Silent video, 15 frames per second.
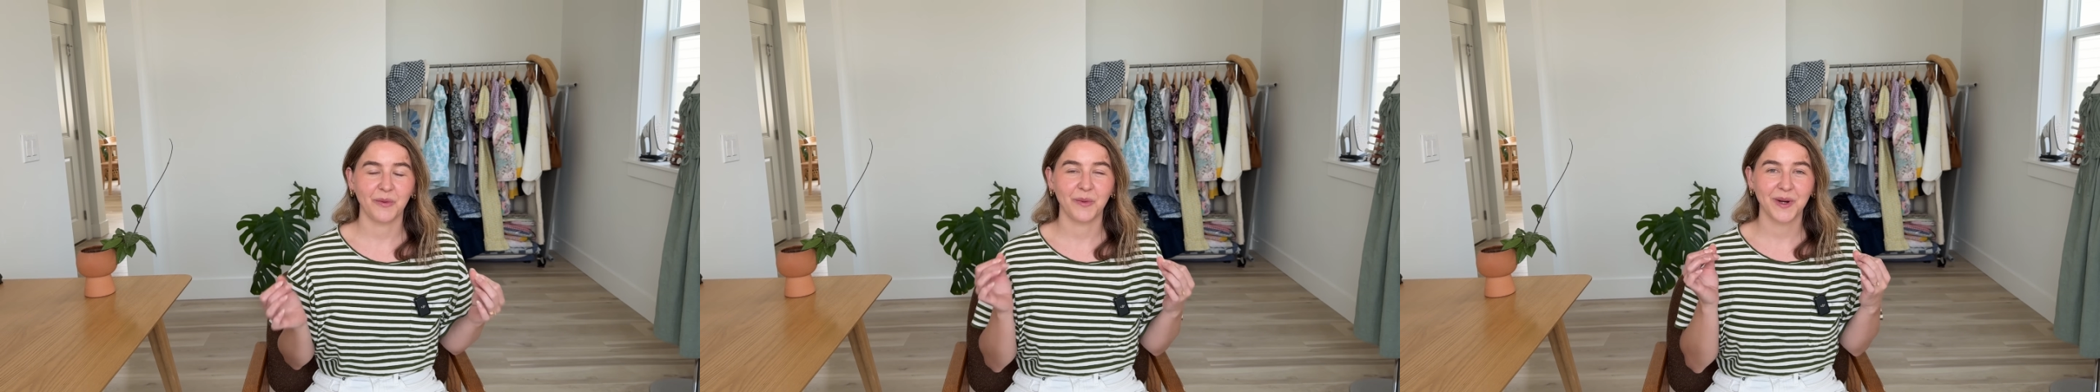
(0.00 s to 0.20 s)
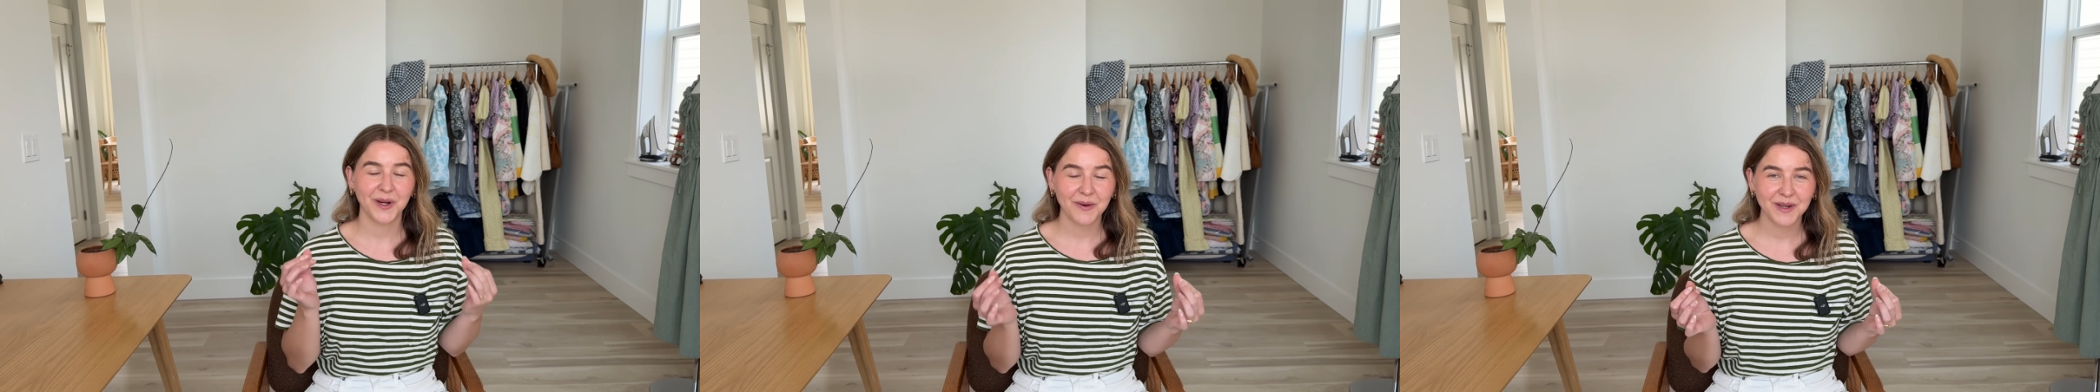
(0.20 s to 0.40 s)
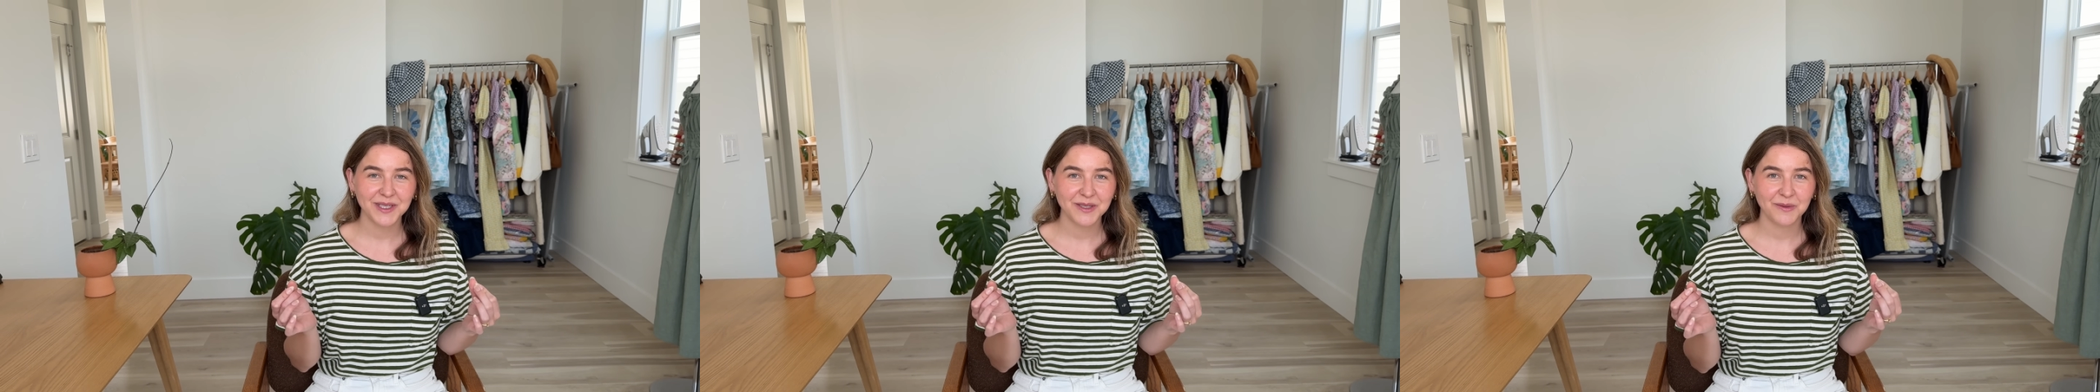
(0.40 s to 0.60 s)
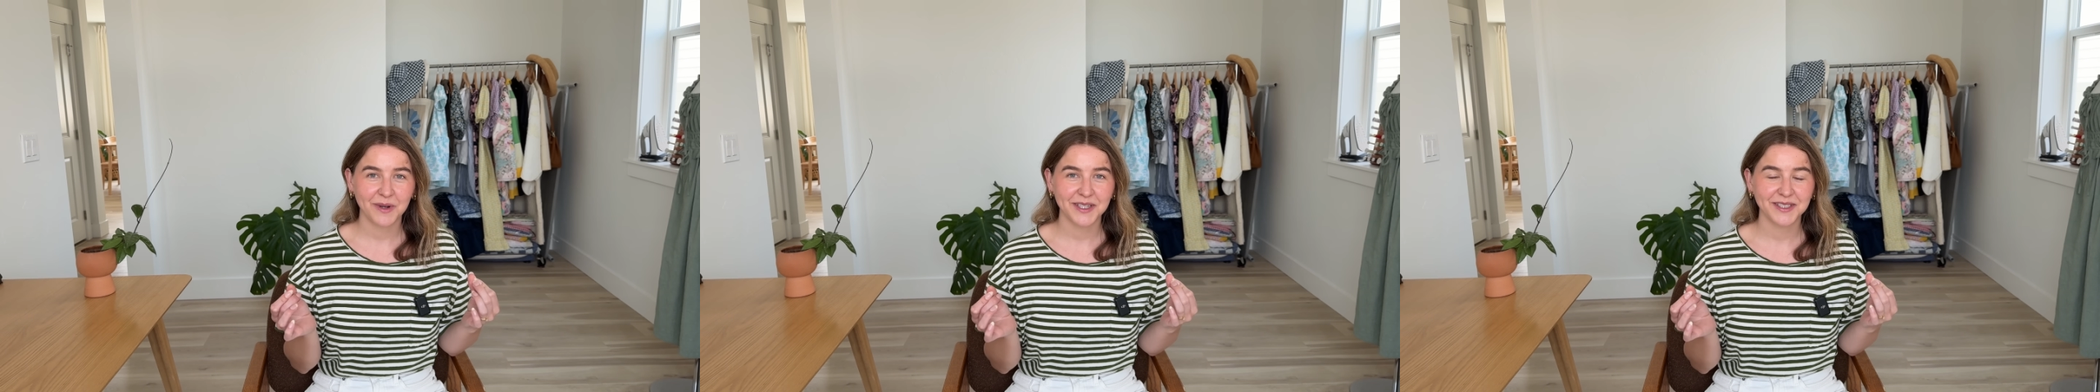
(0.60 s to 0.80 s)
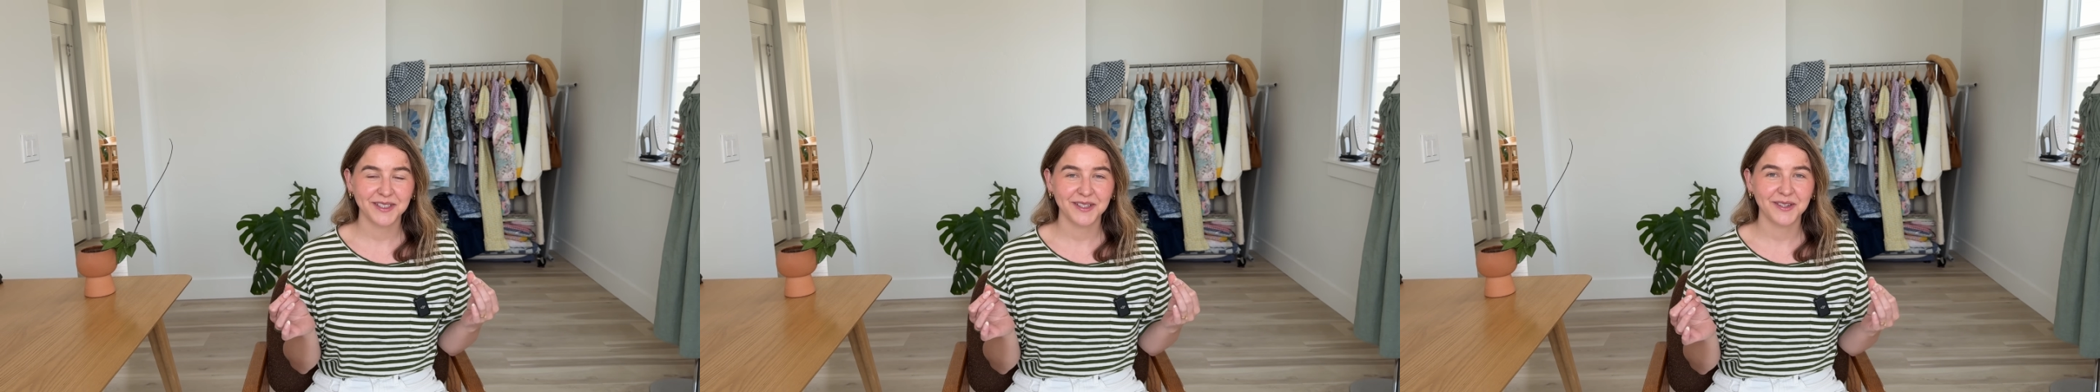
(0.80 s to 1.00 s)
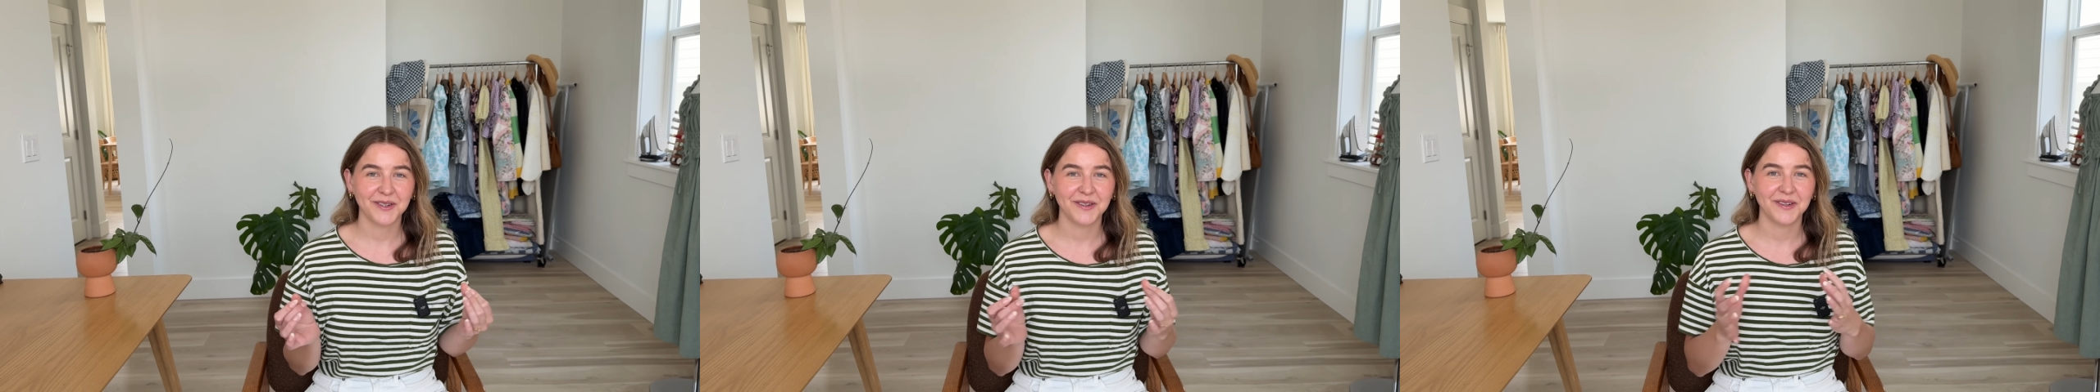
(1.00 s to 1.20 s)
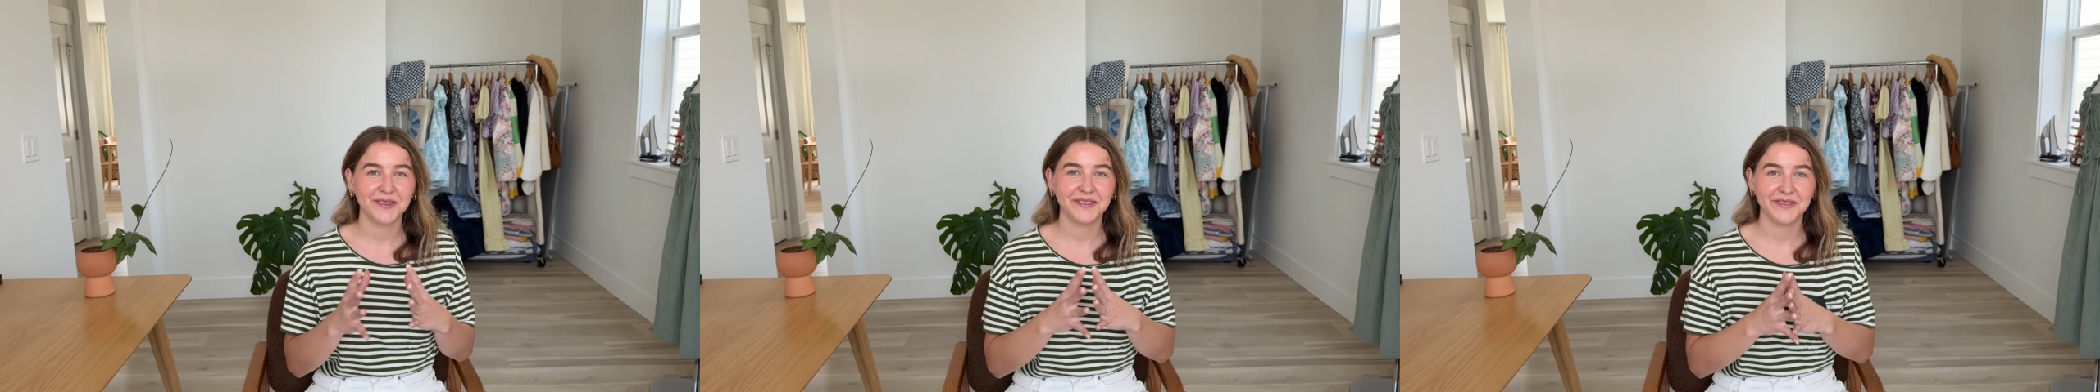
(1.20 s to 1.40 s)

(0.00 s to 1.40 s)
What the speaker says: We're going to watch Nicole